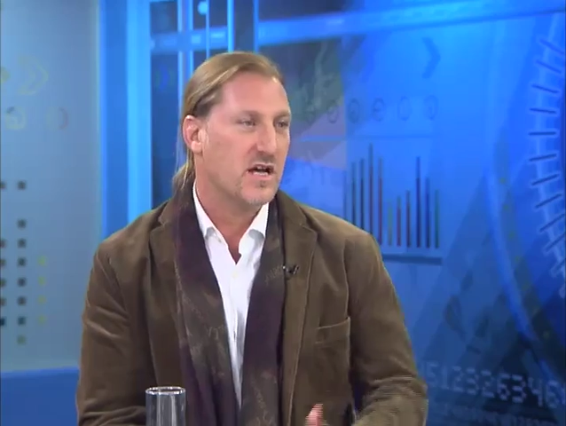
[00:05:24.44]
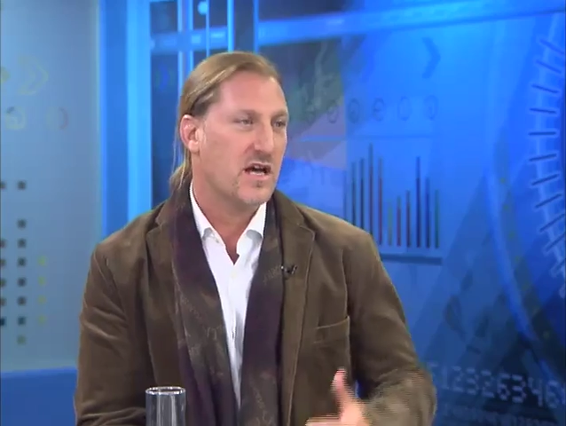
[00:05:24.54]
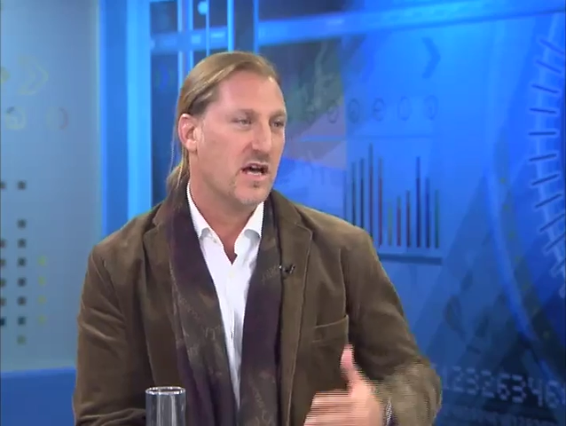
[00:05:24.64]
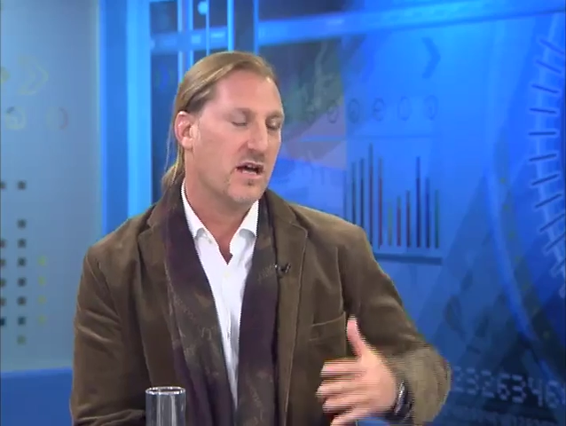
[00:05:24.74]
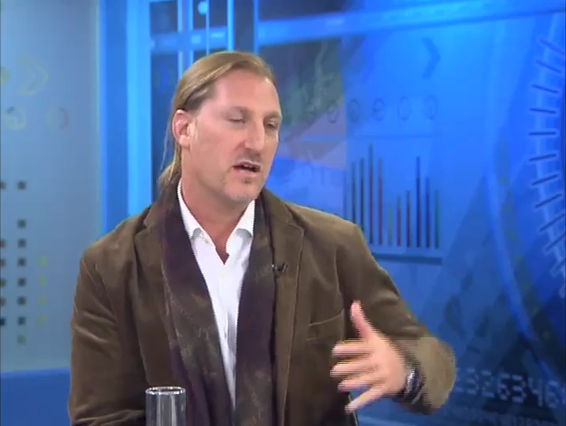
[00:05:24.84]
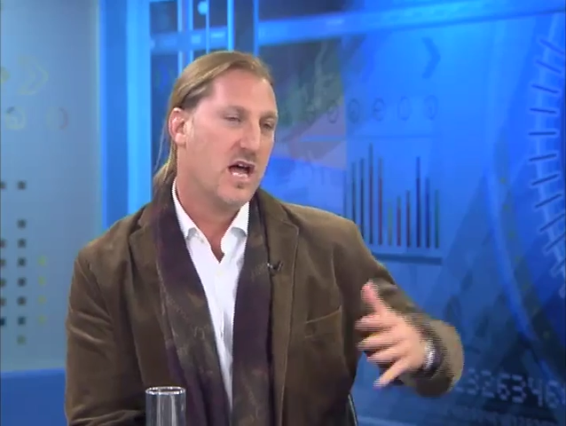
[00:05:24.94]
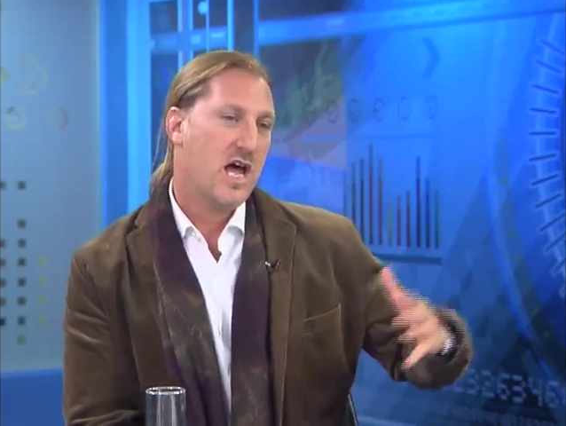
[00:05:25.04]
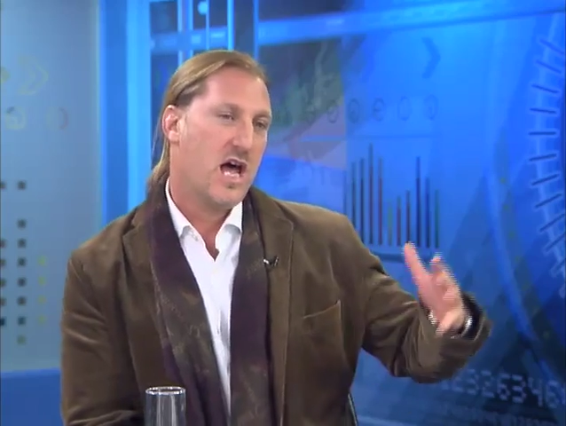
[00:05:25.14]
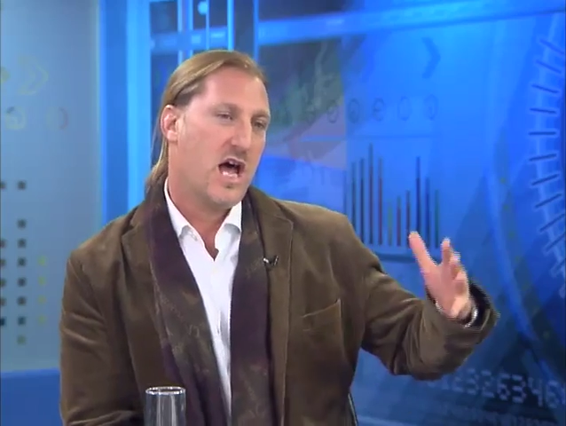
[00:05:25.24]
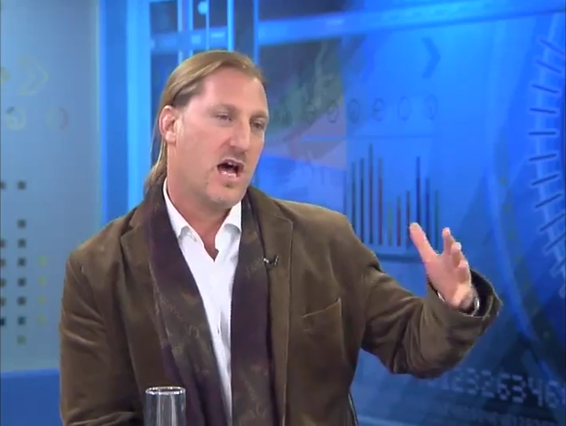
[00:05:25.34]
a
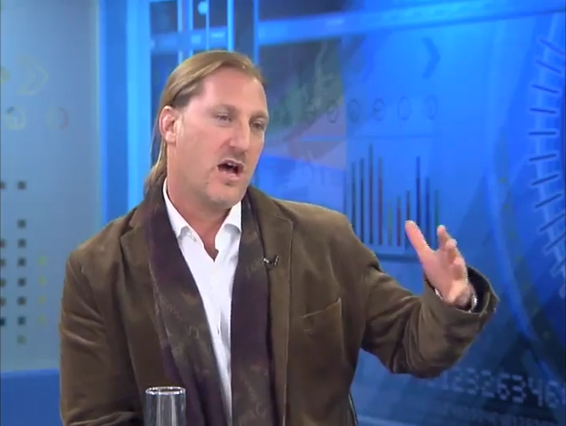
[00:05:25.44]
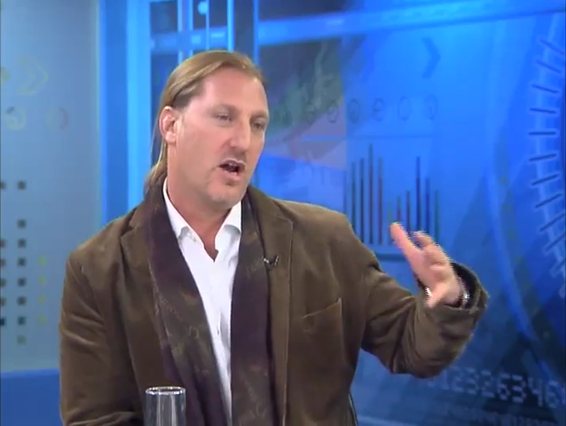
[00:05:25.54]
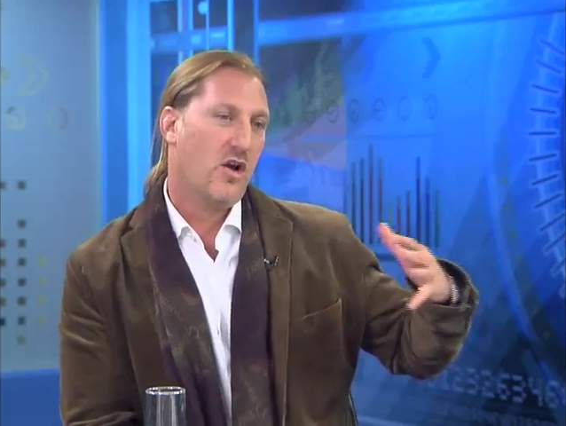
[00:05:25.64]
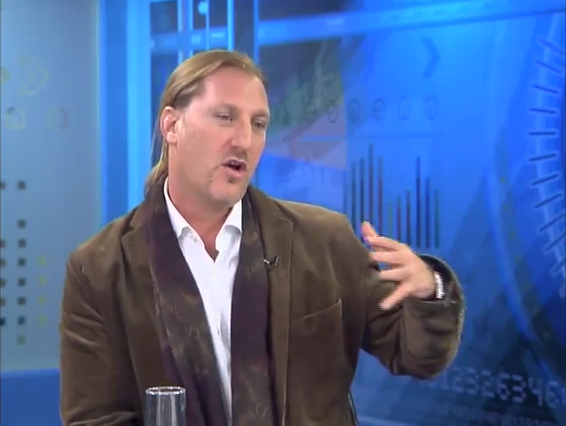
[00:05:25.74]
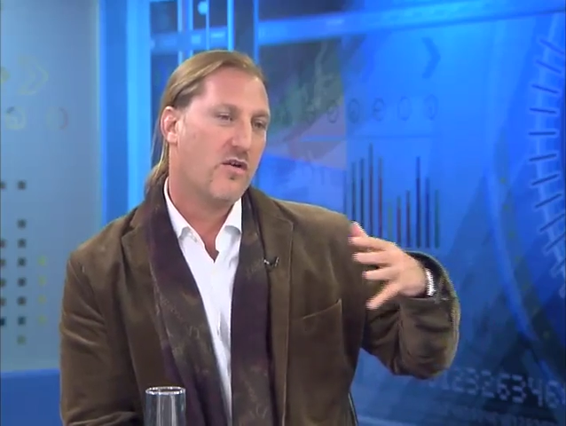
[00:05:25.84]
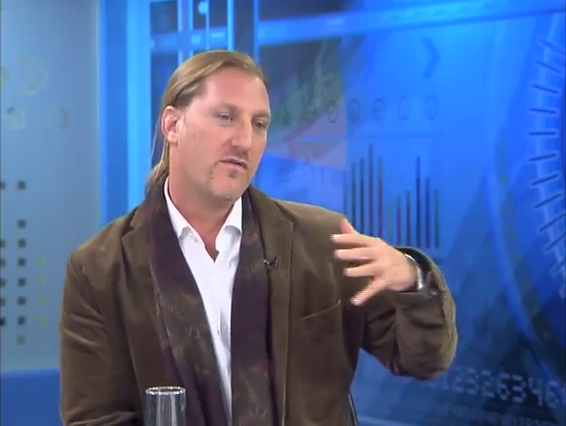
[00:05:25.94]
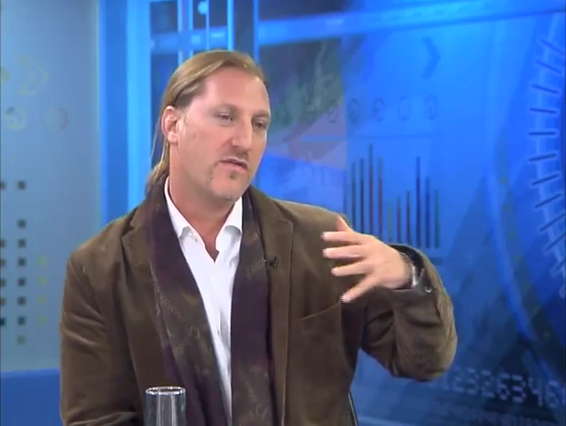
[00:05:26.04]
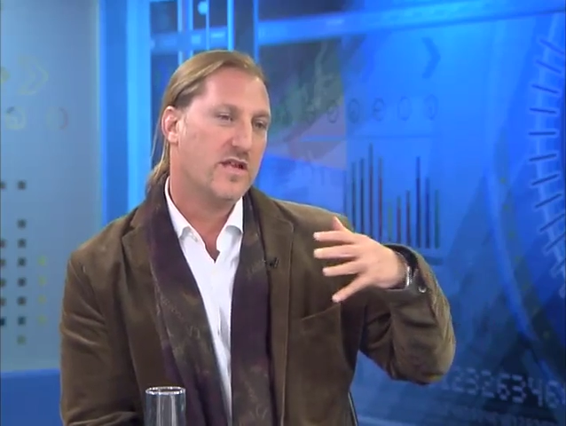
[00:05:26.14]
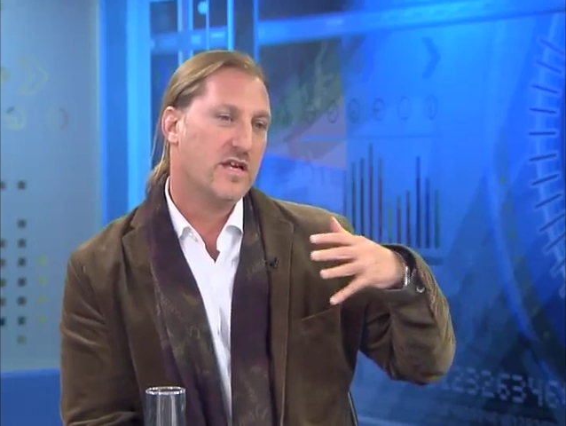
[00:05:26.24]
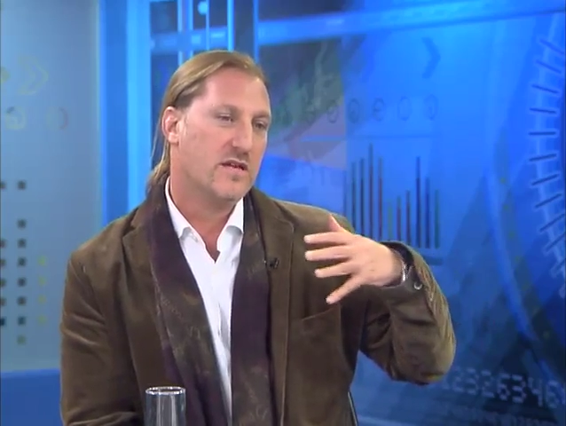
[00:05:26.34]
lot
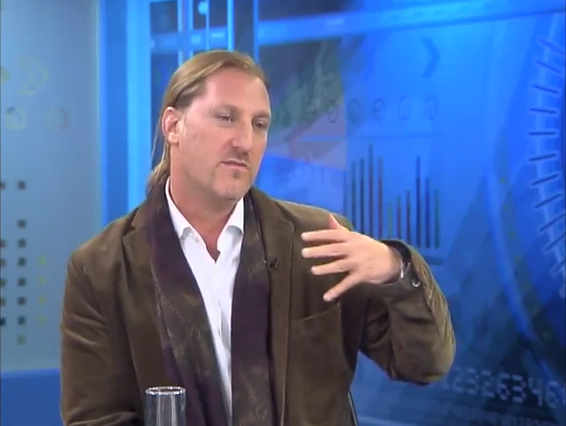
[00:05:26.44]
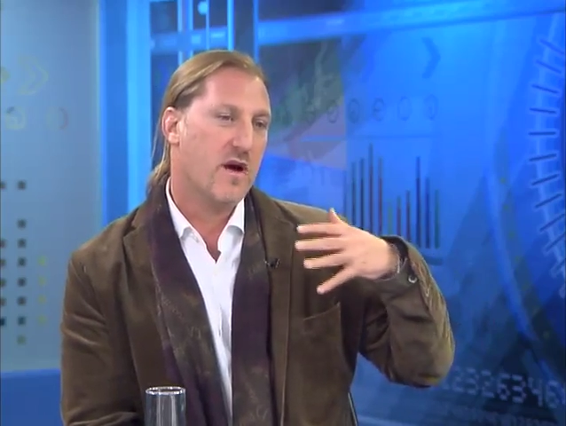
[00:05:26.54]
of the